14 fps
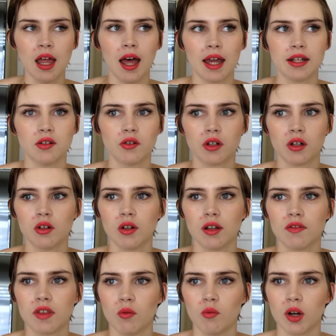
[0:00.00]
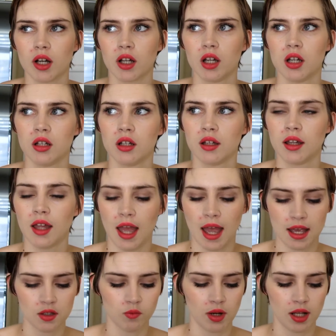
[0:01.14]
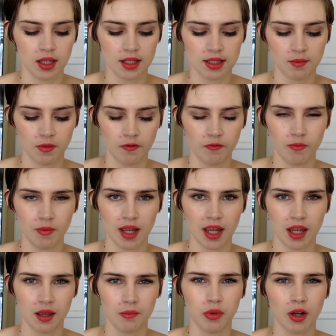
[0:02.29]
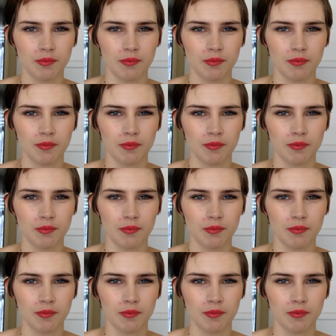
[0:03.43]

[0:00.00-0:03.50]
I don't know if they work as well as some of my